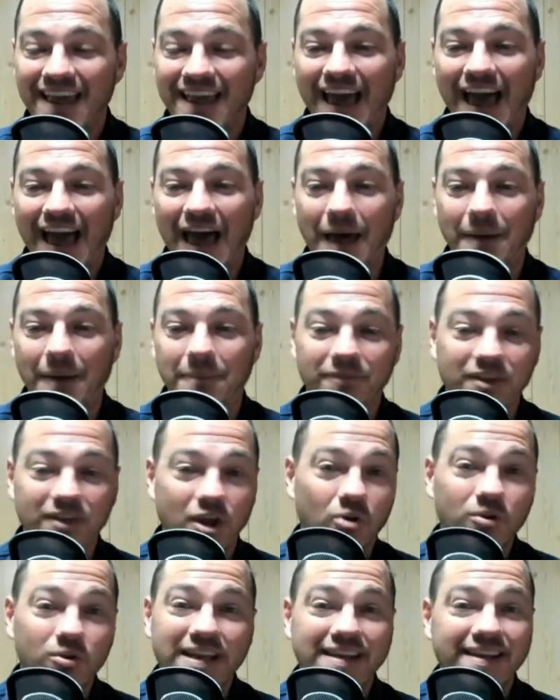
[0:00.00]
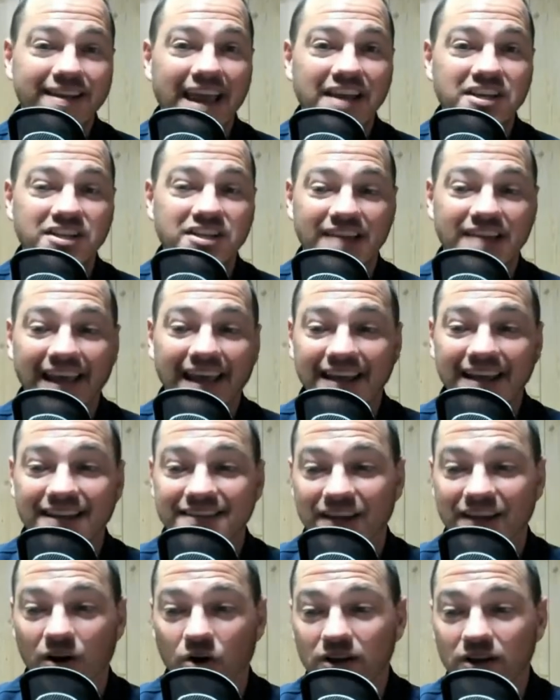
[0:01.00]
The early indications I get is
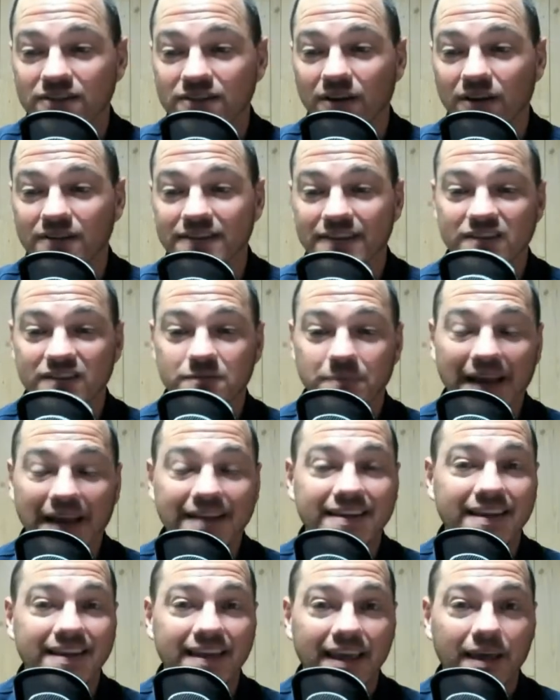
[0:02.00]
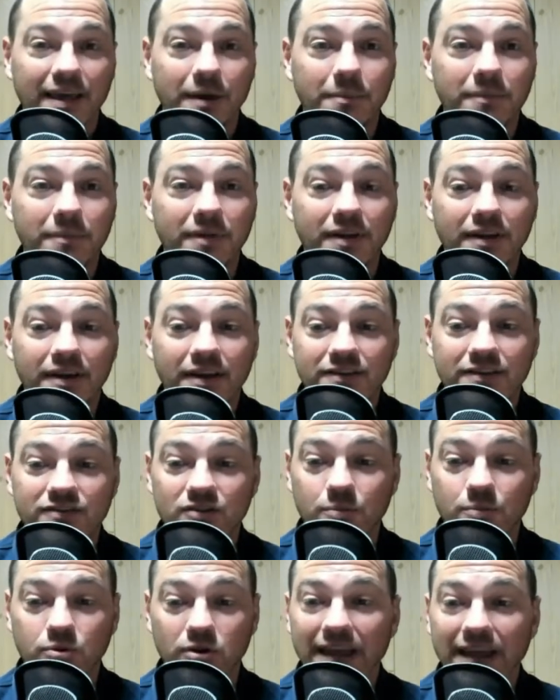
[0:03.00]
that Arkansas is expecting him
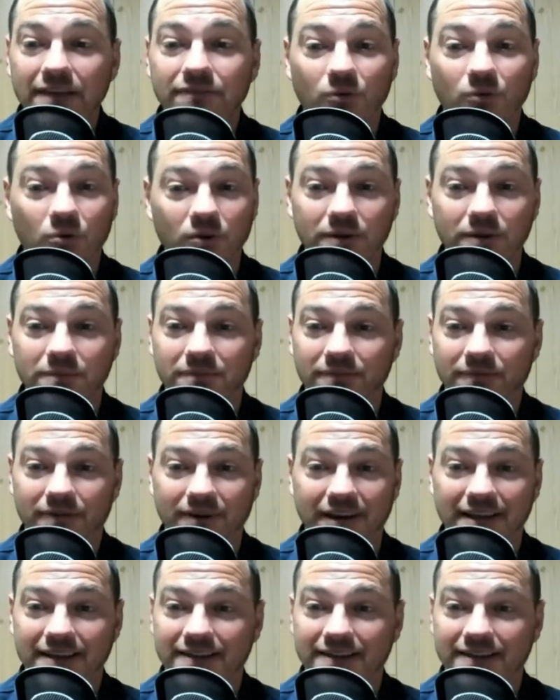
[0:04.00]
to play for them, right?